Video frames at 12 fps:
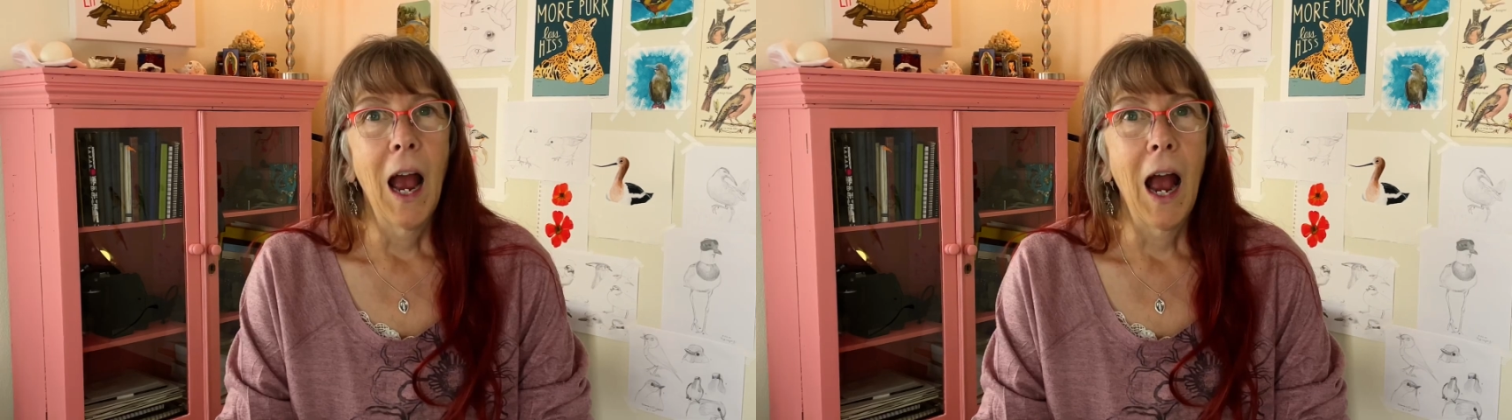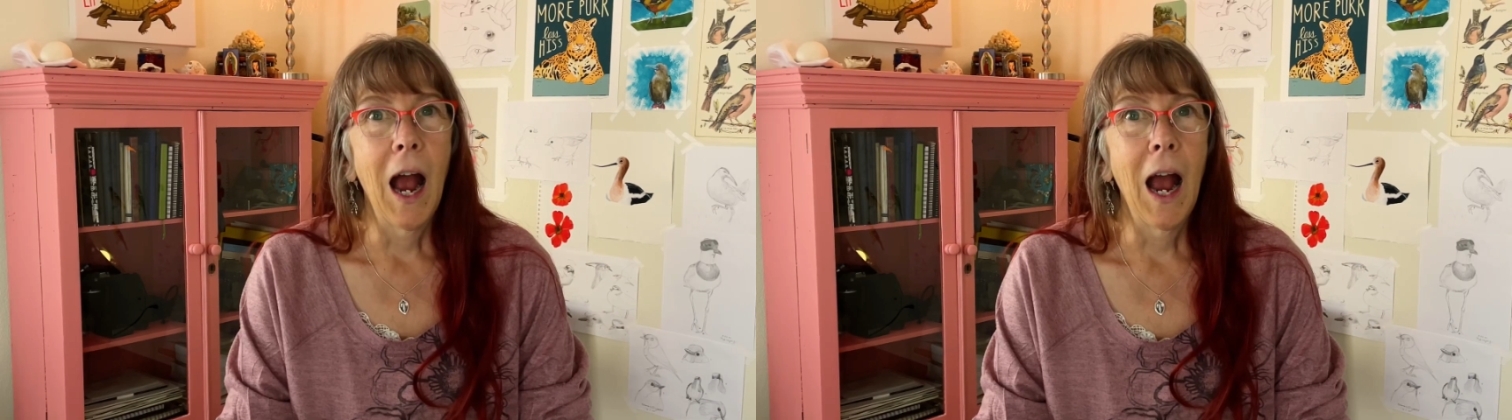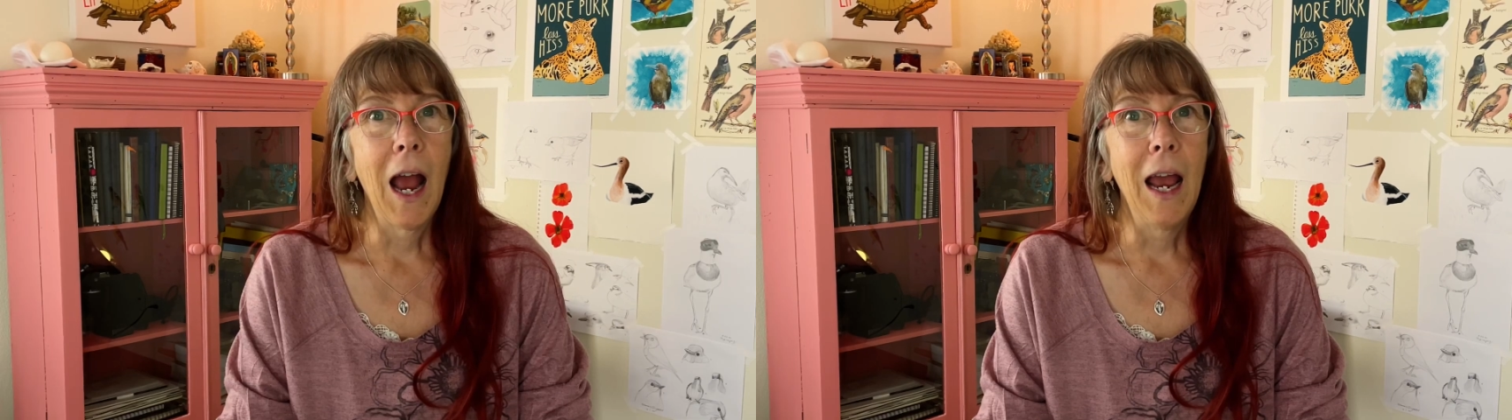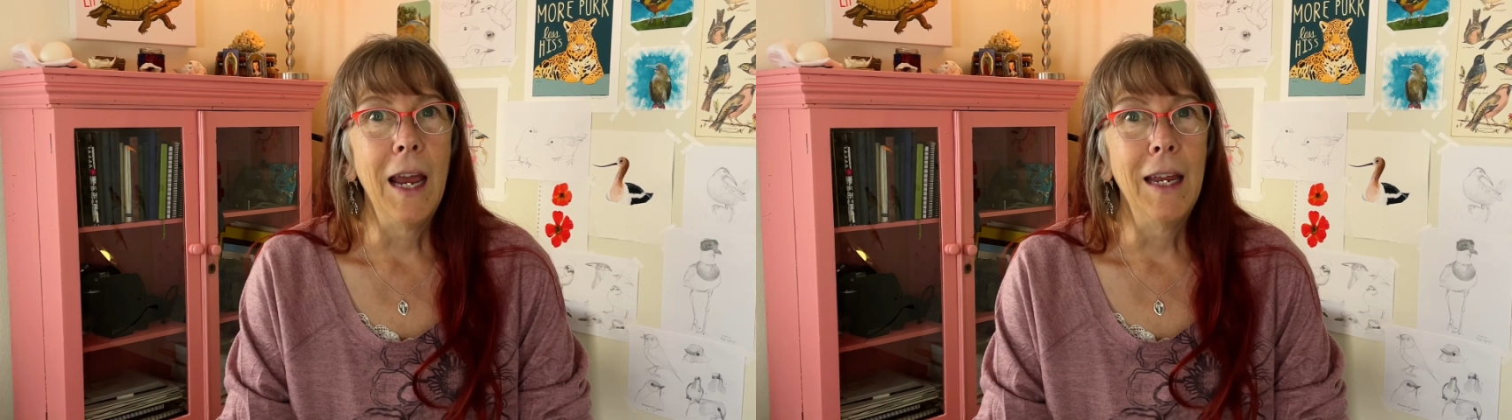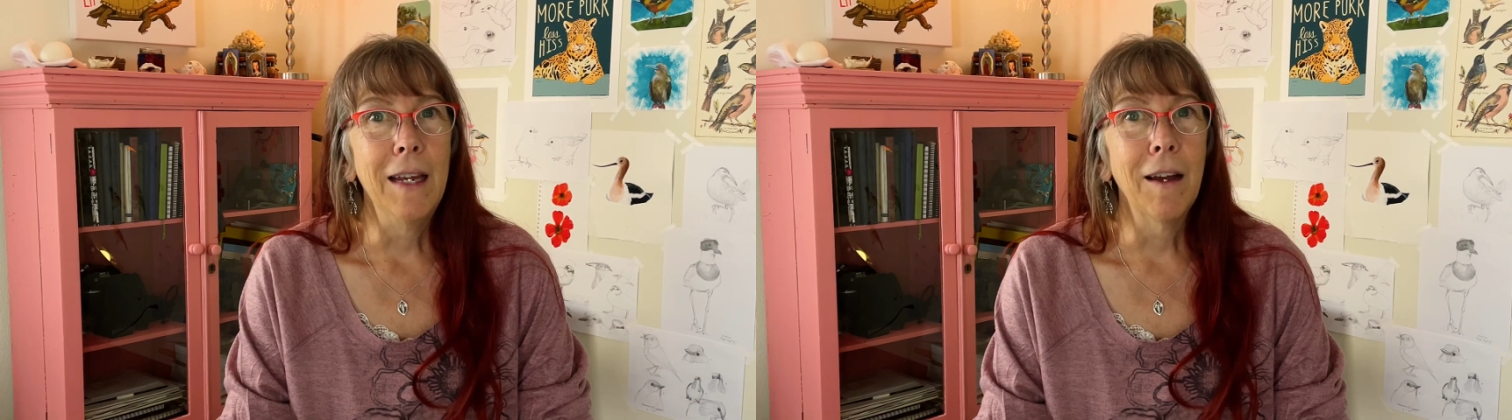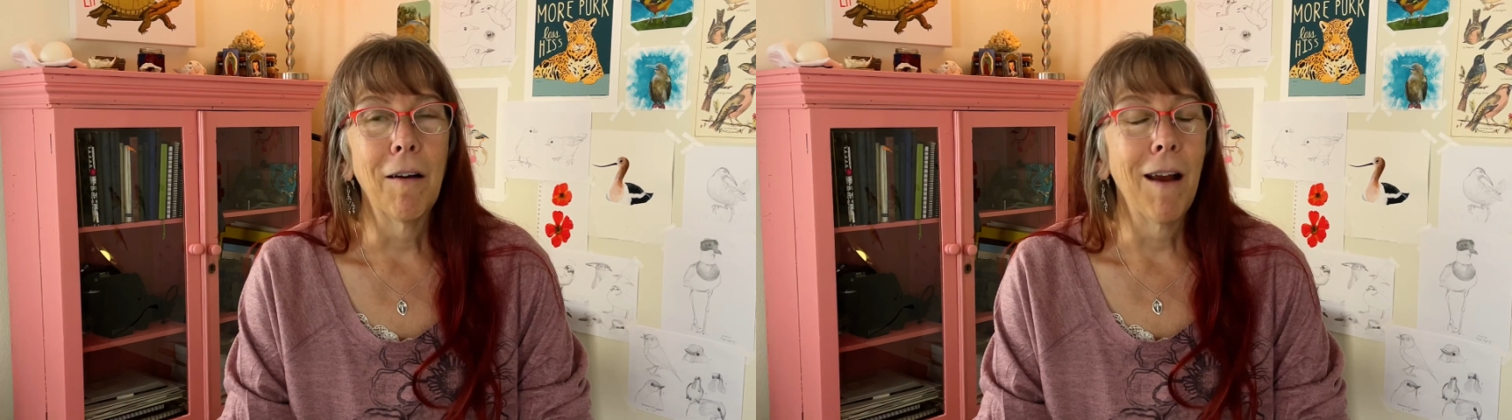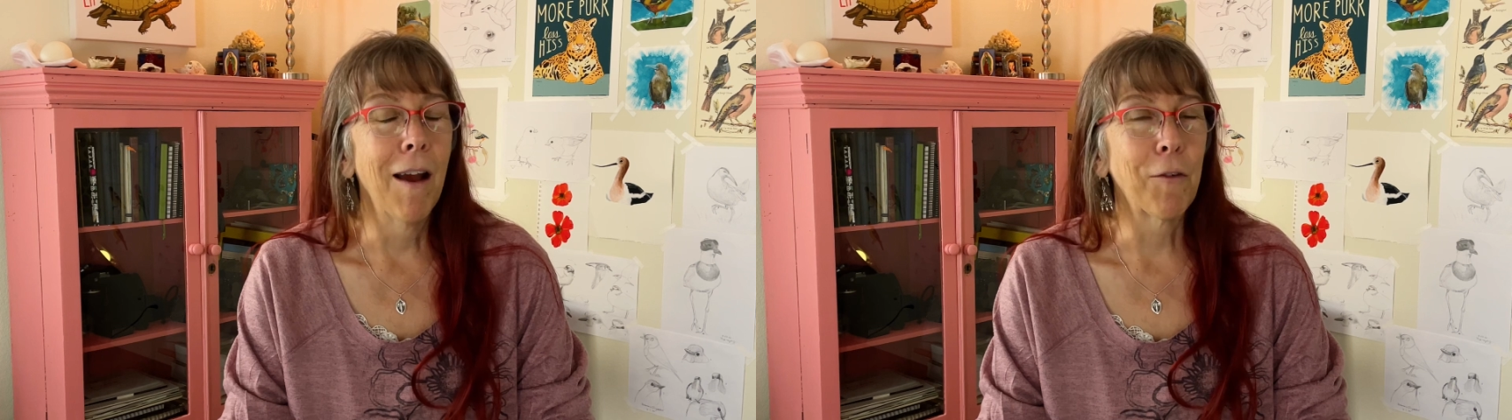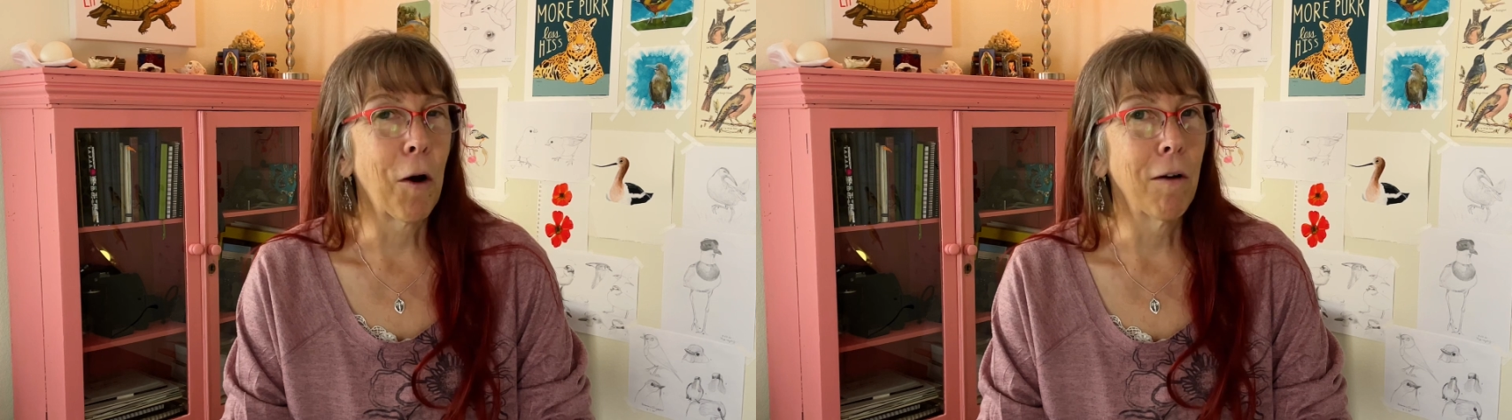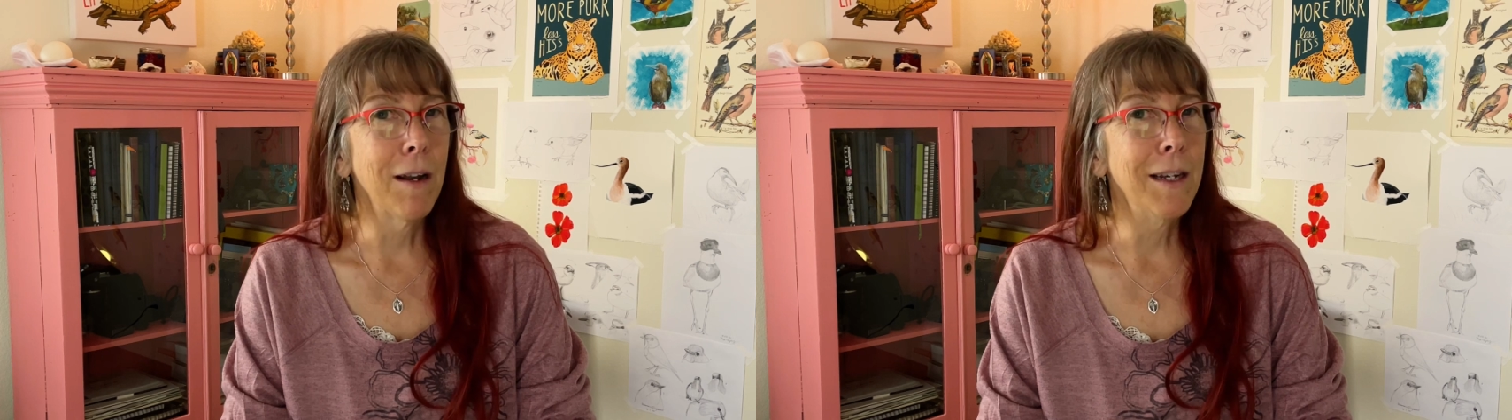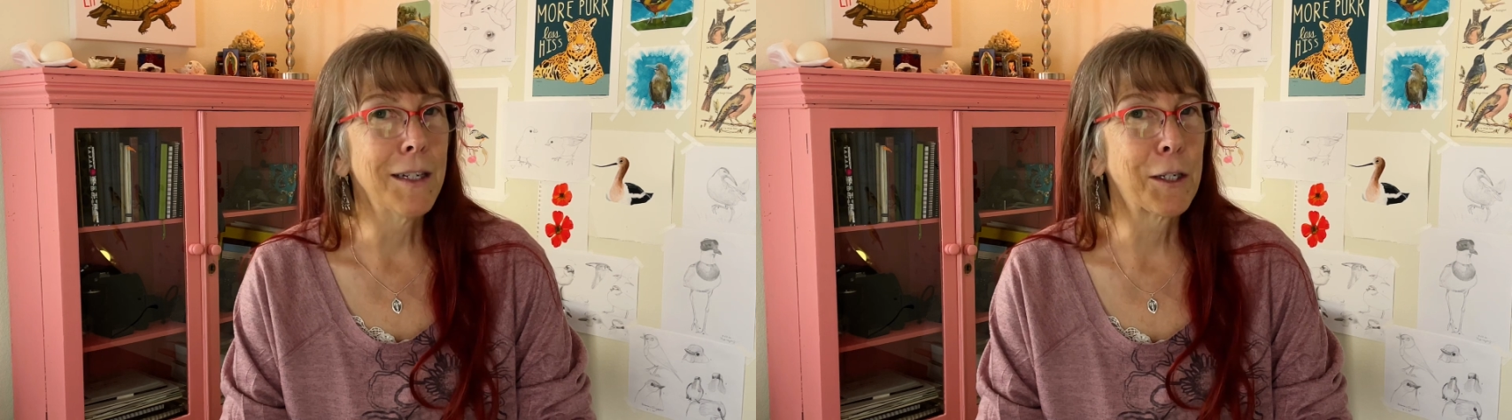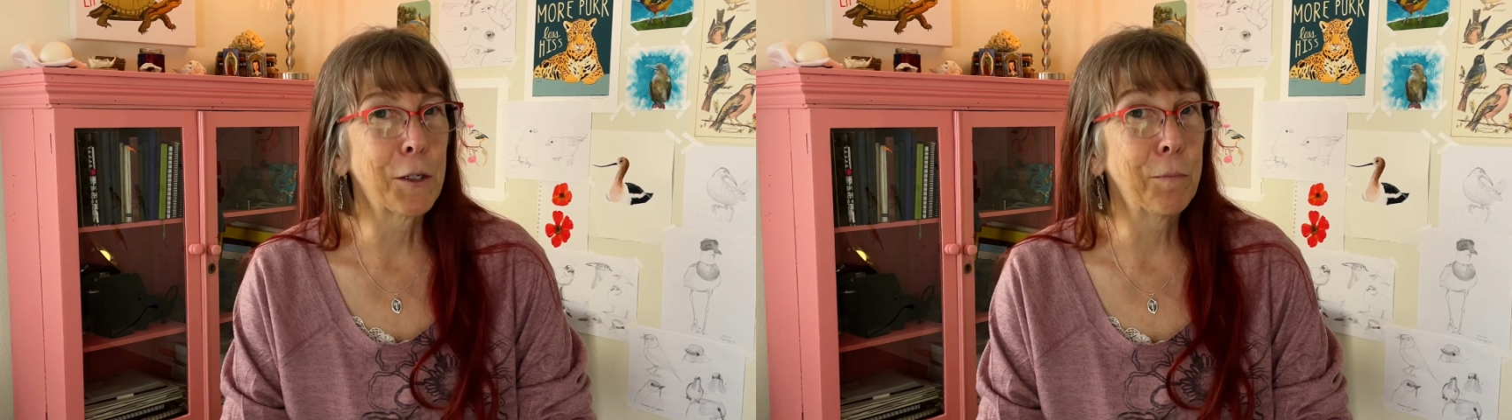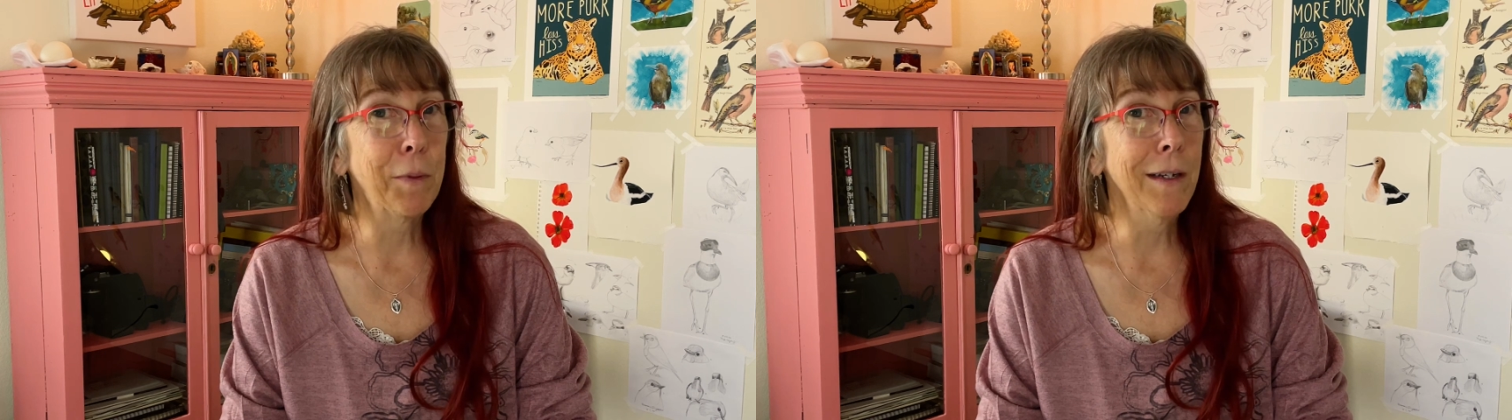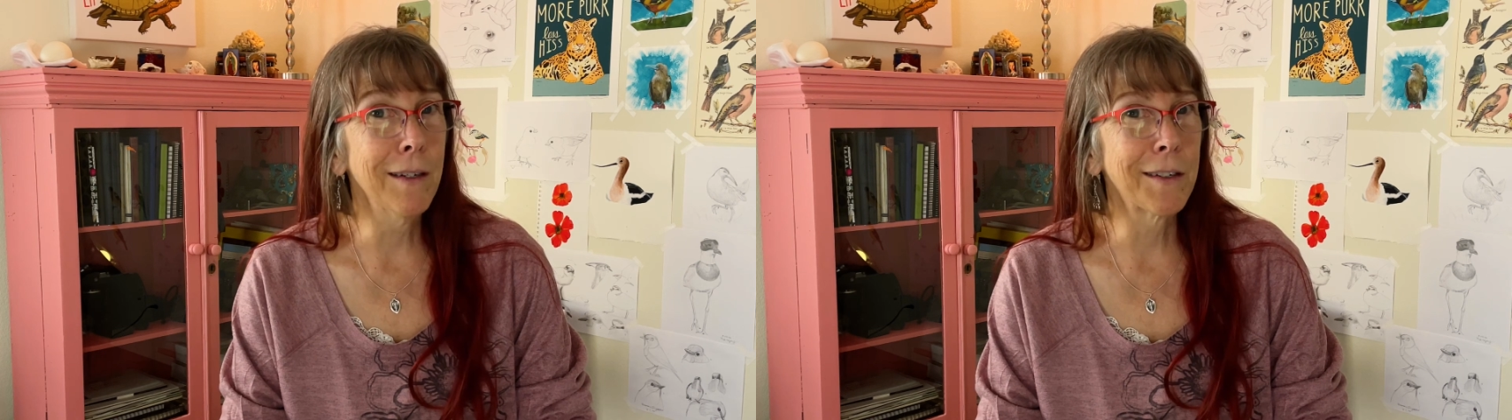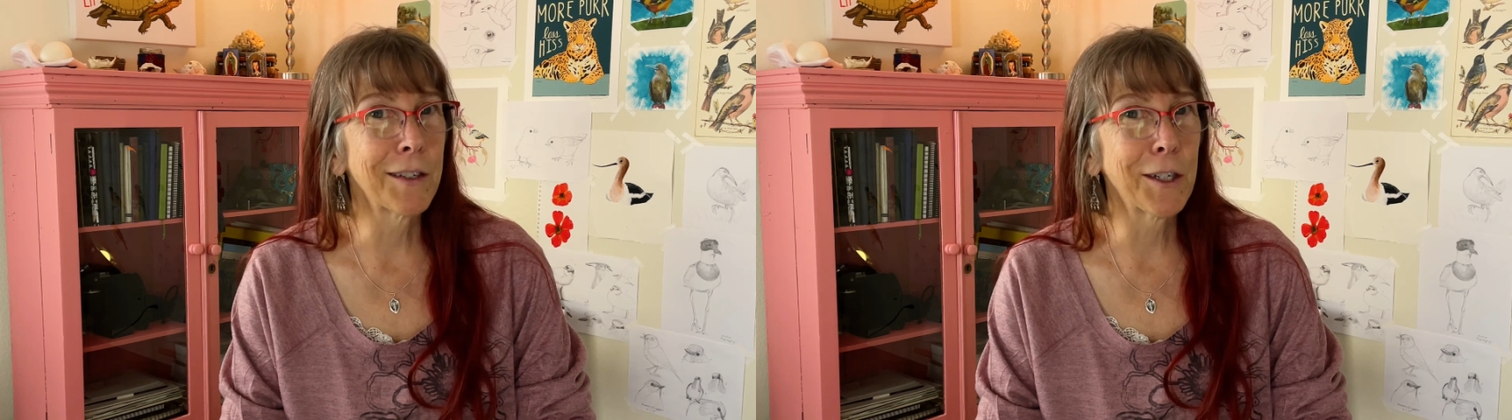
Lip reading: I have already spent